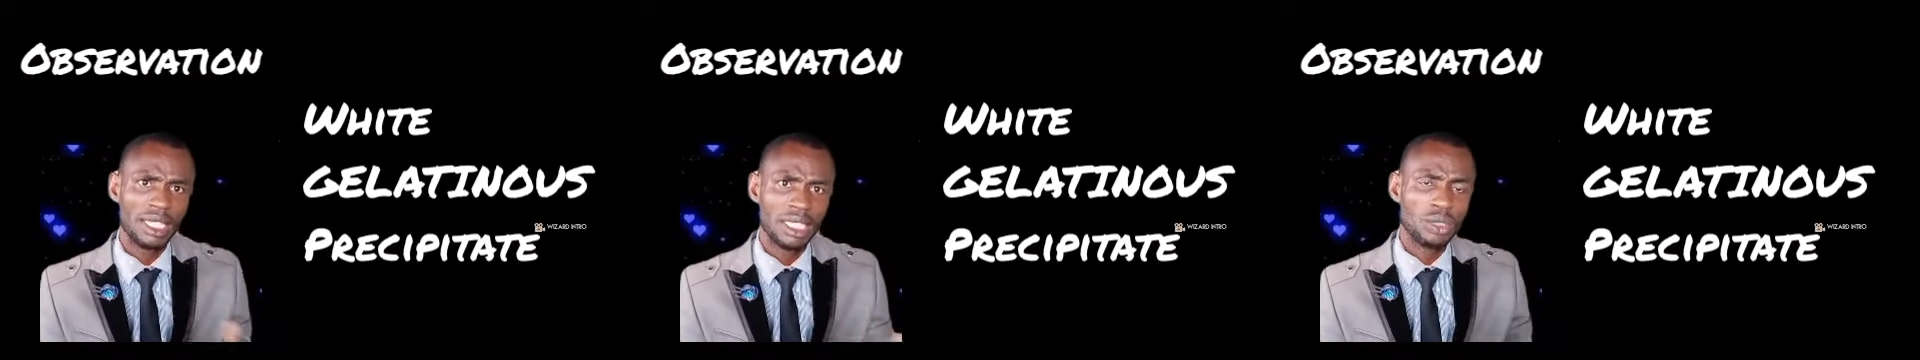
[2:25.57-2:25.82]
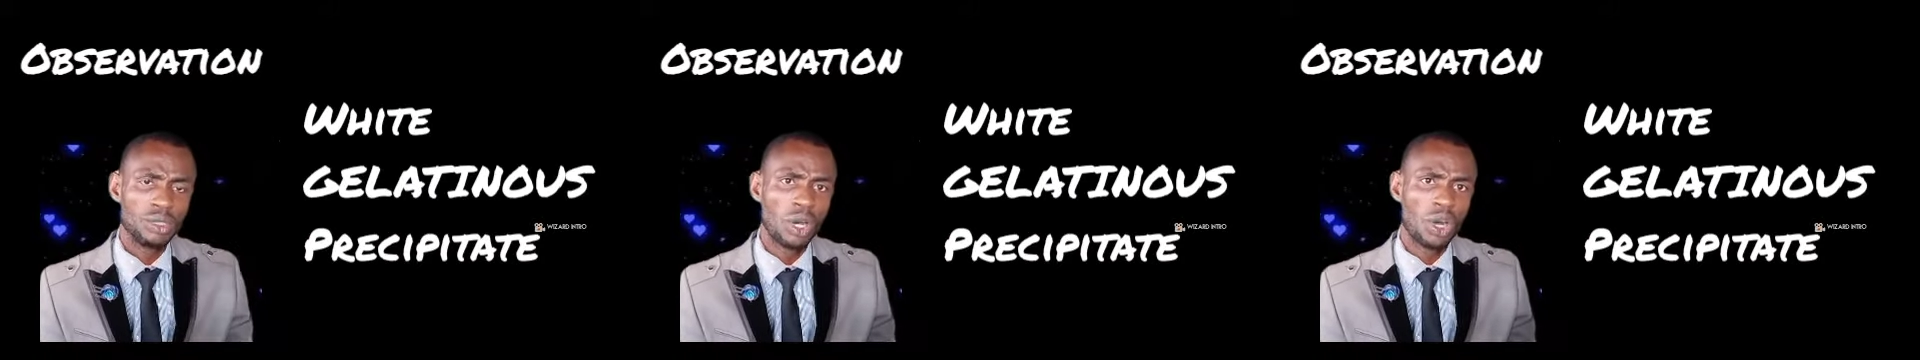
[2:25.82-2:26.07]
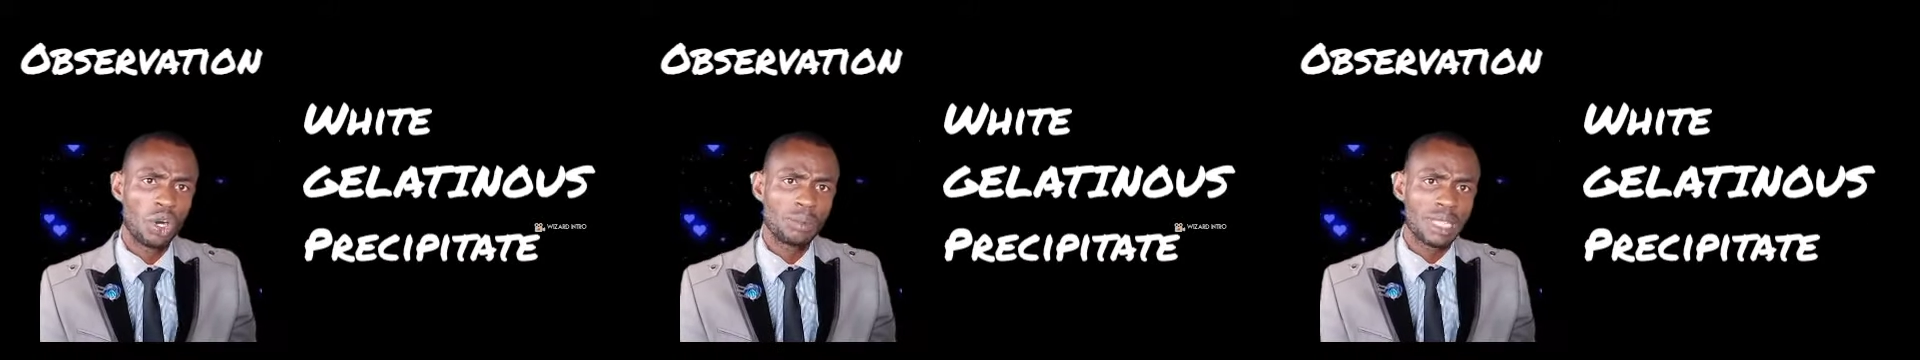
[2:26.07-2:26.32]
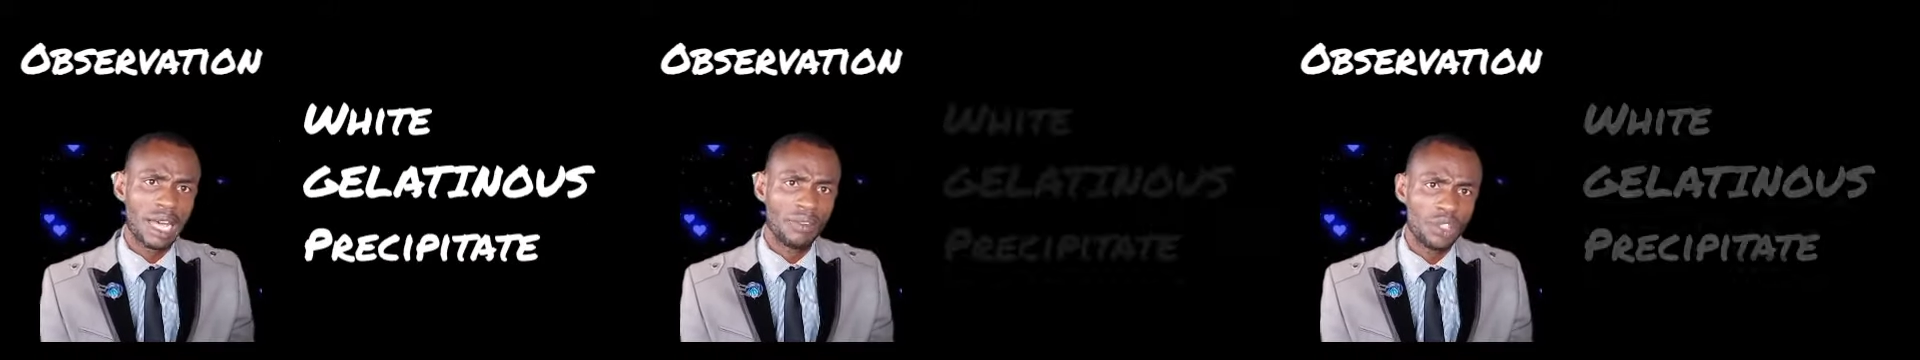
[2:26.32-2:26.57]
in your
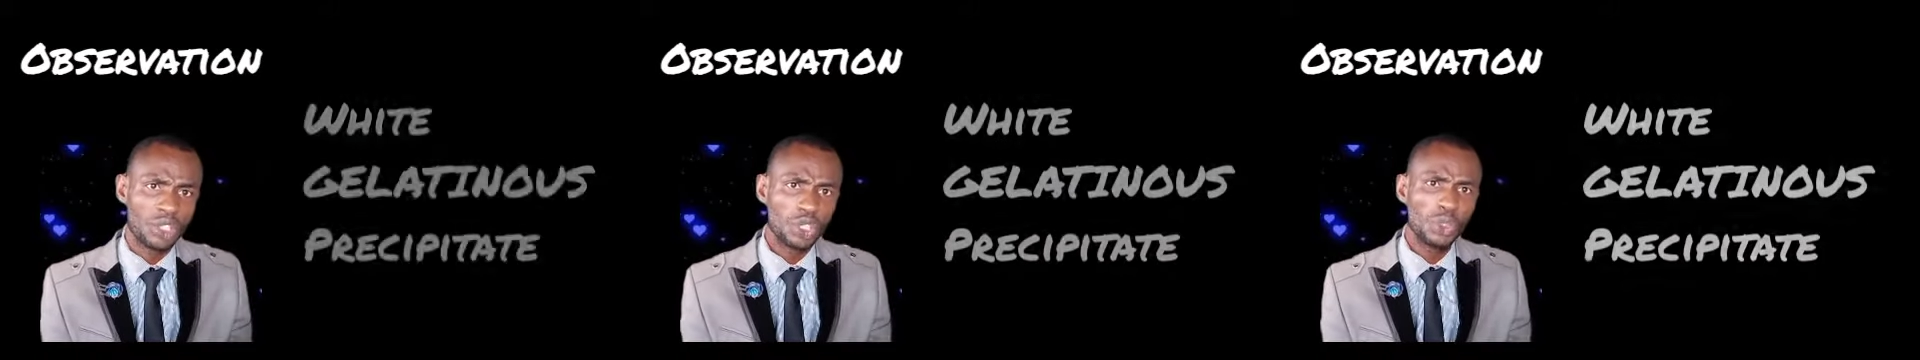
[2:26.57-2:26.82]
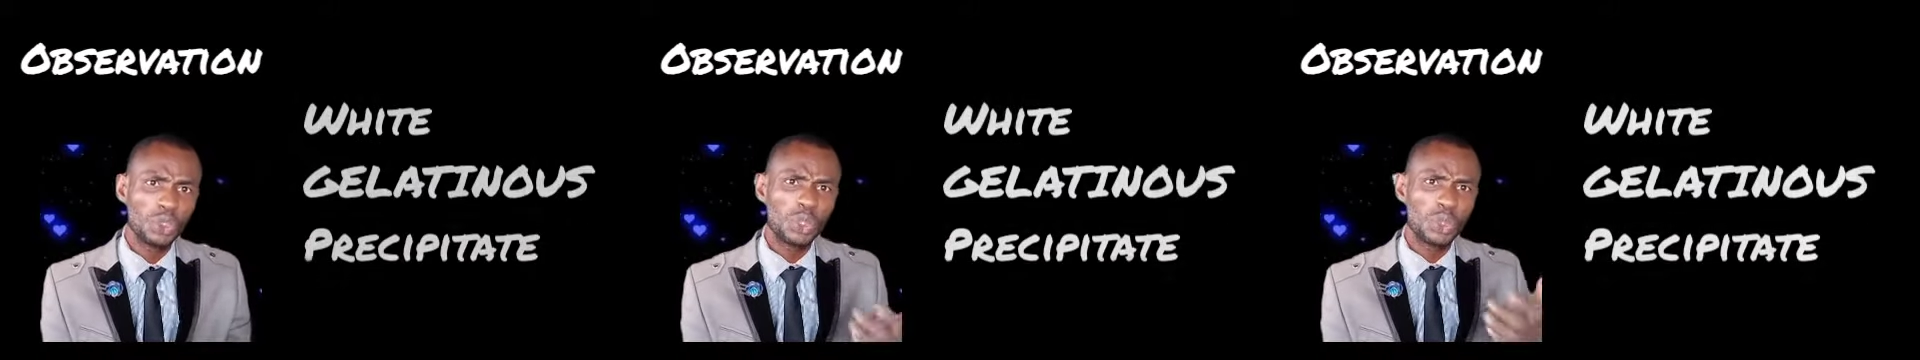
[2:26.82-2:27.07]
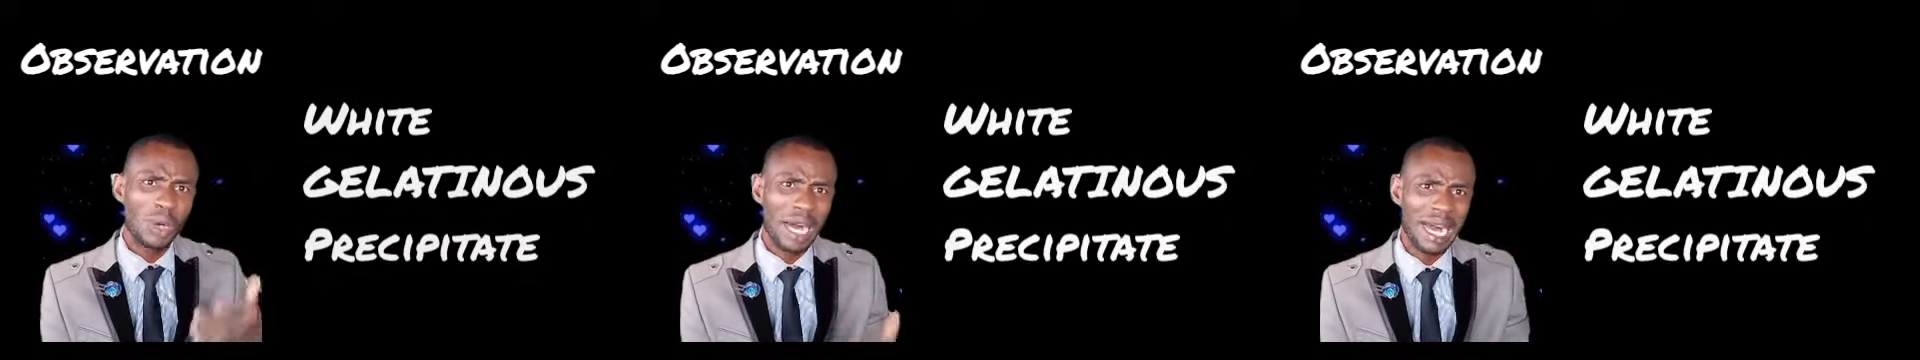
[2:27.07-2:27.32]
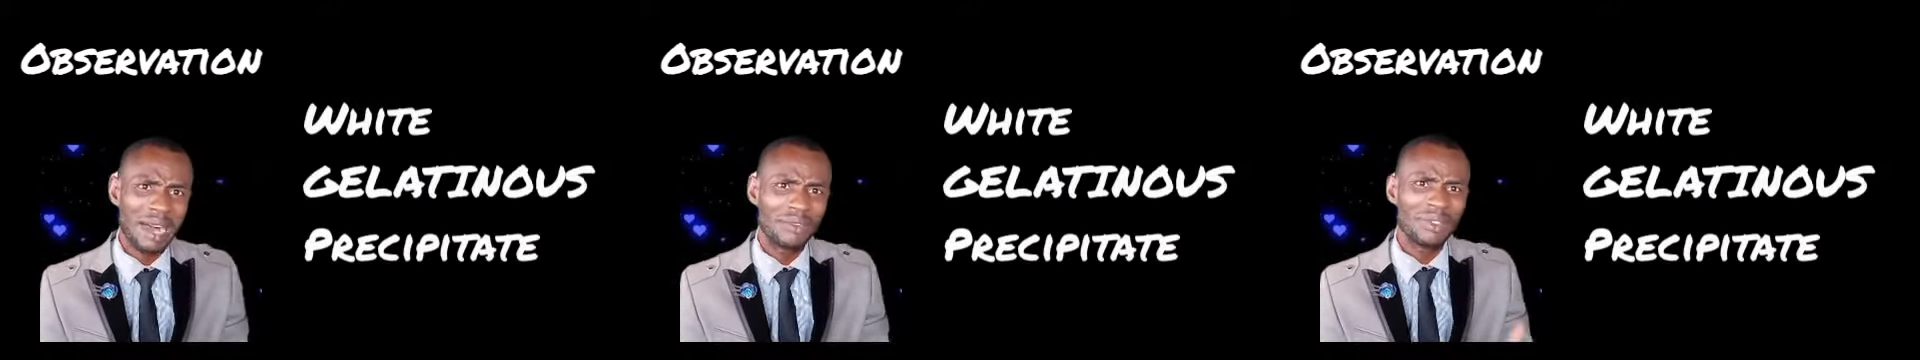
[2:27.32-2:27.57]
observation you should
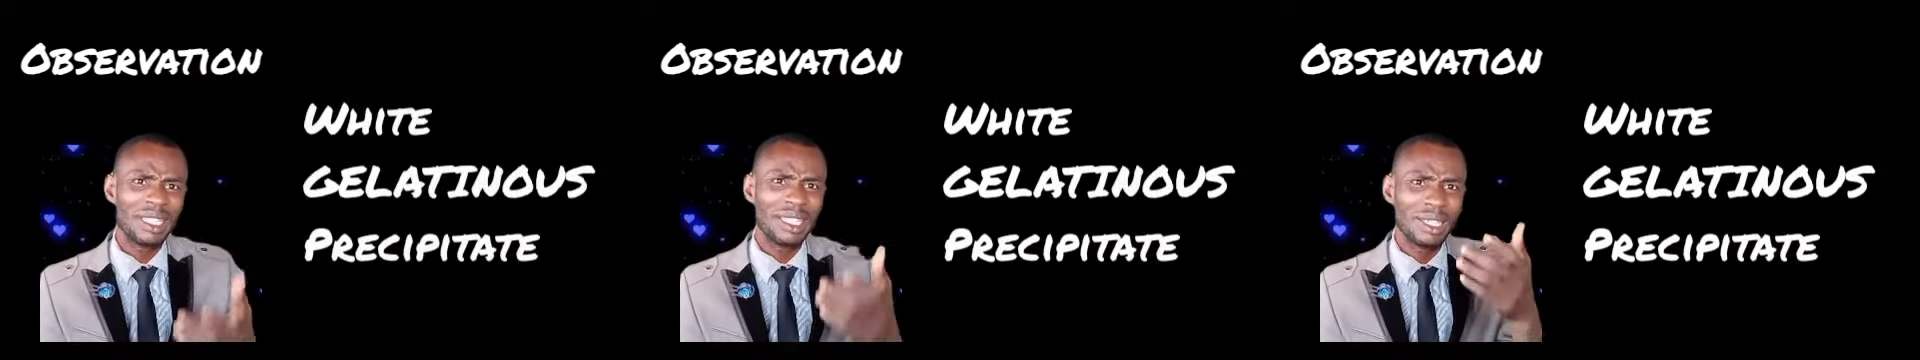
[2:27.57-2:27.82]
have a